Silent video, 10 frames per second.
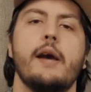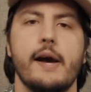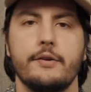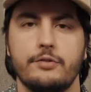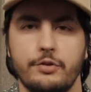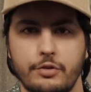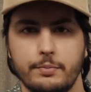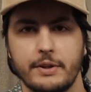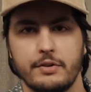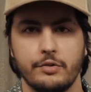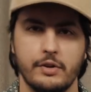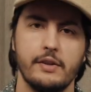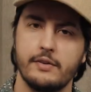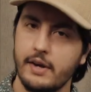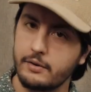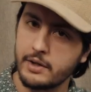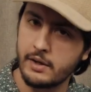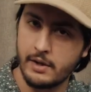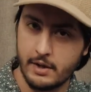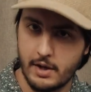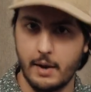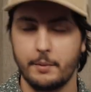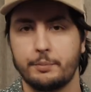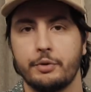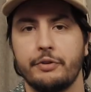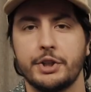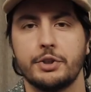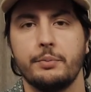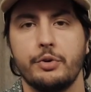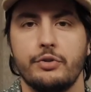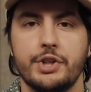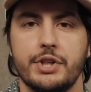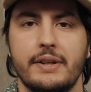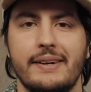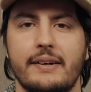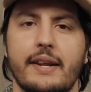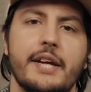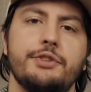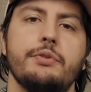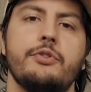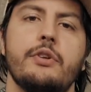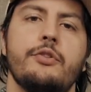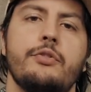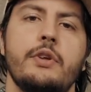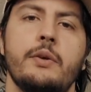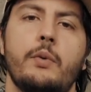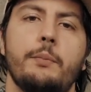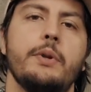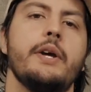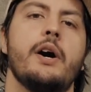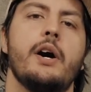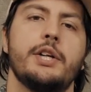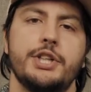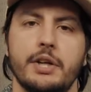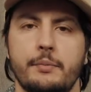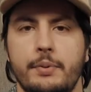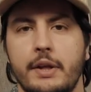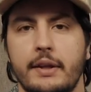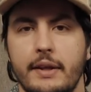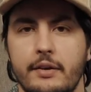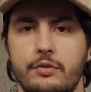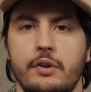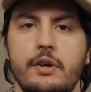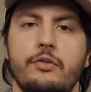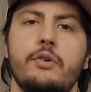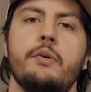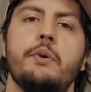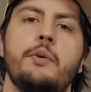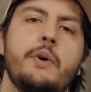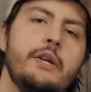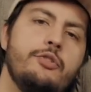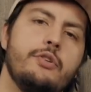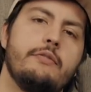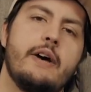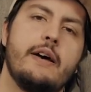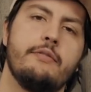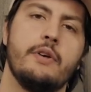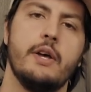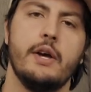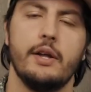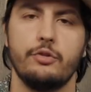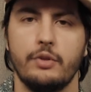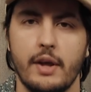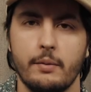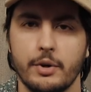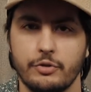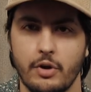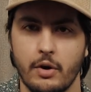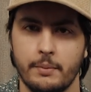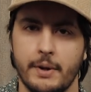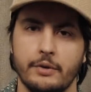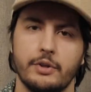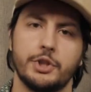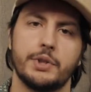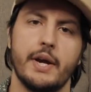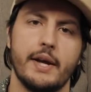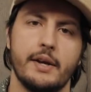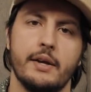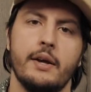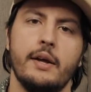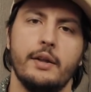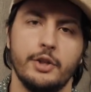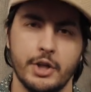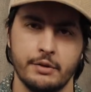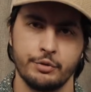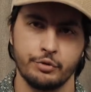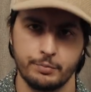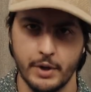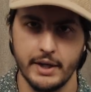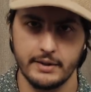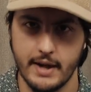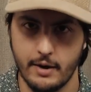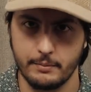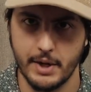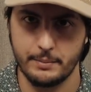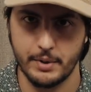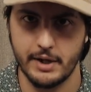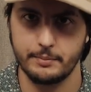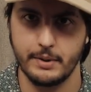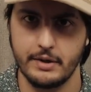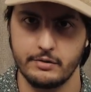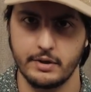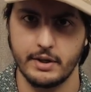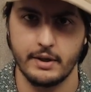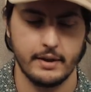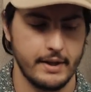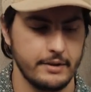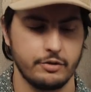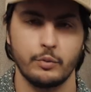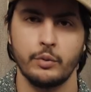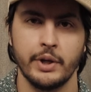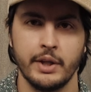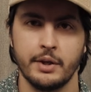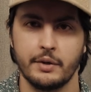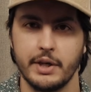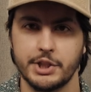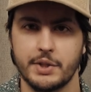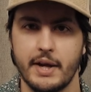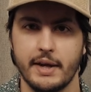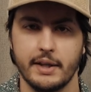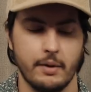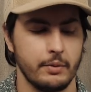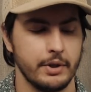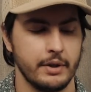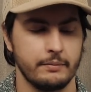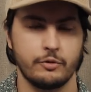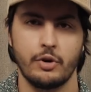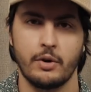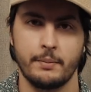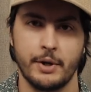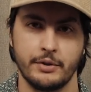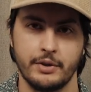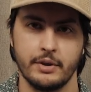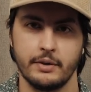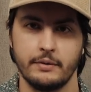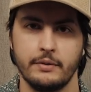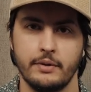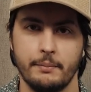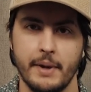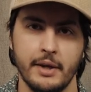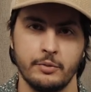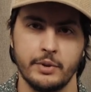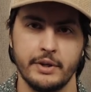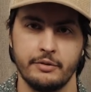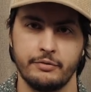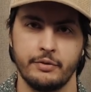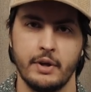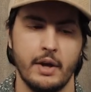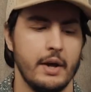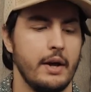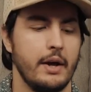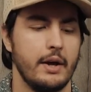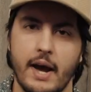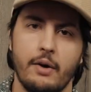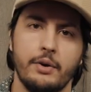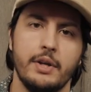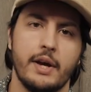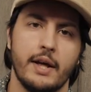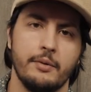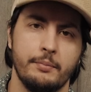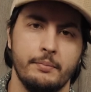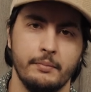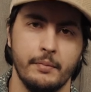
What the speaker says: guys, this is Mateus Canteri. I'm a professional musician here in Nashville, Tennessee, where playing hot chicken picking licks is the only way to survive. And today I want to talk about the track Nervous Breakdown by Brad Paisley. That's a really great track, and I want to talk about the main riff and how he kind of